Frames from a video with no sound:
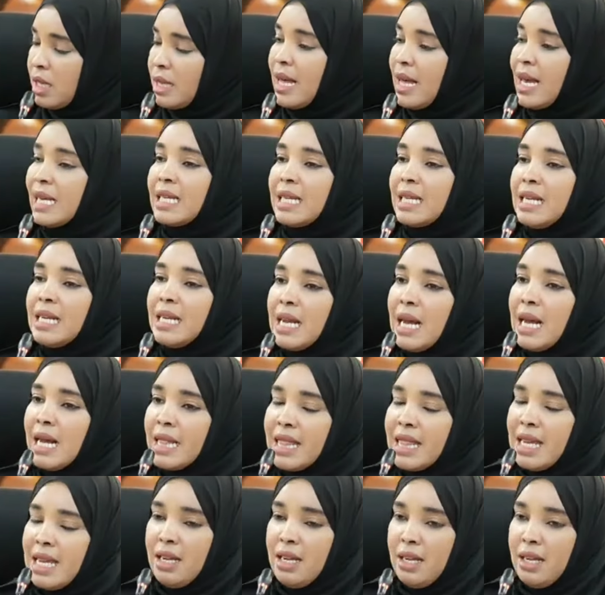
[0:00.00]
that
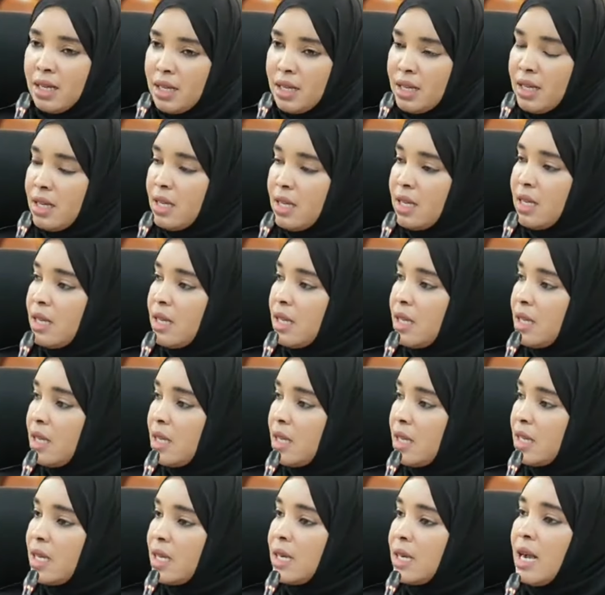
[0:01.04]
nothing
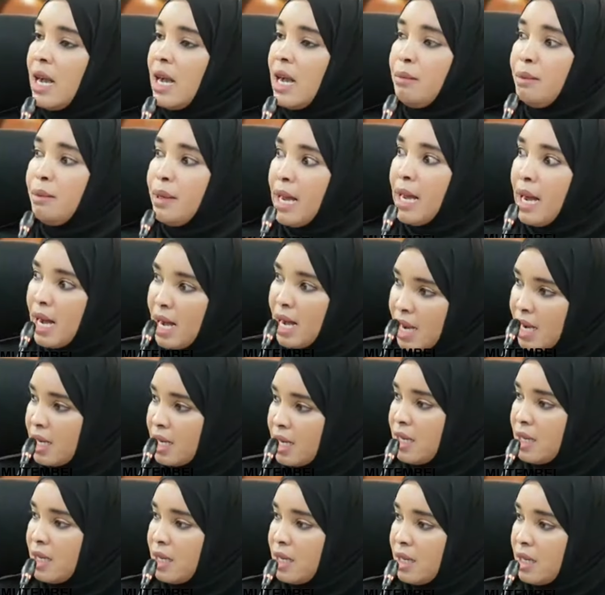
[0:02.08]
can be
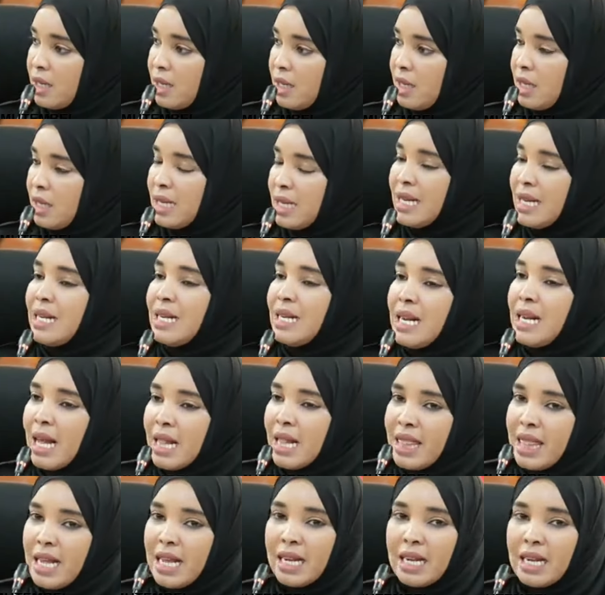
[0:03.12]
heard,
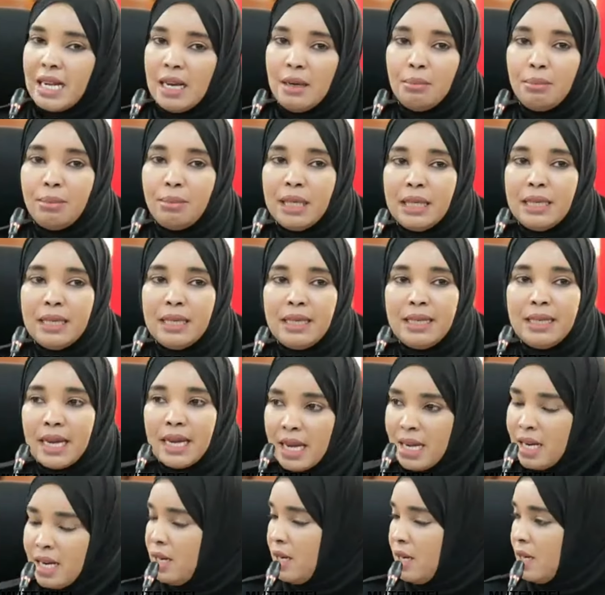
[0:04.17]
nothing can be
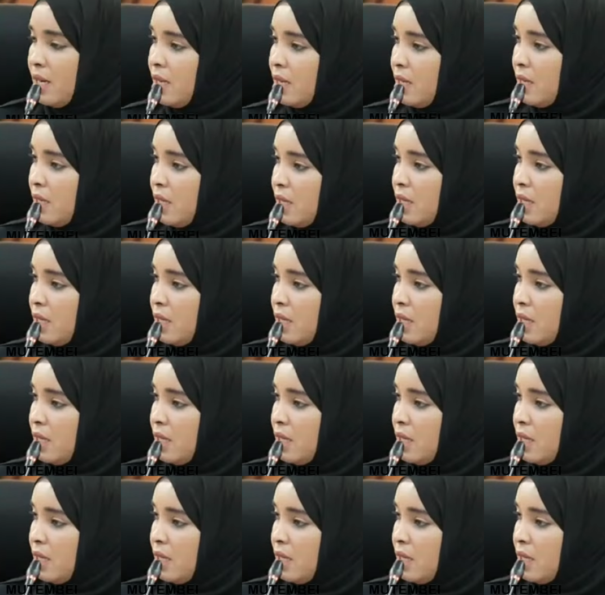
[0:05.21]
done.